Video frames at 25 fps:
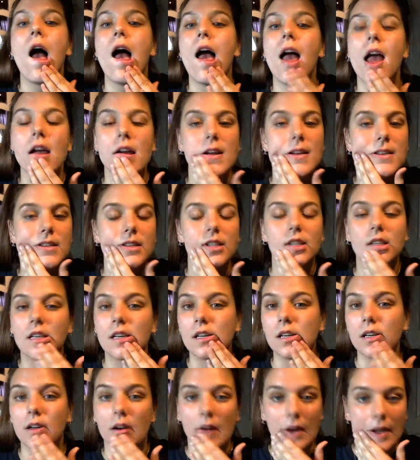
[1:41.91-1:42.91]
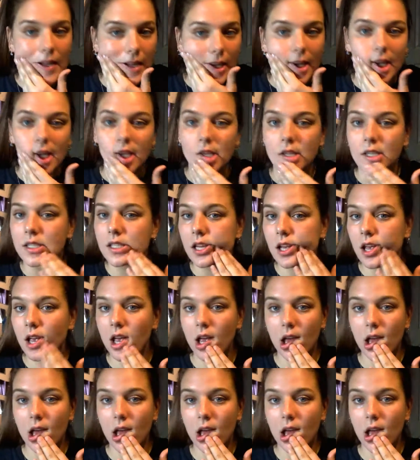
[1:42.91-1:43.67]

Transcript: and so I guess,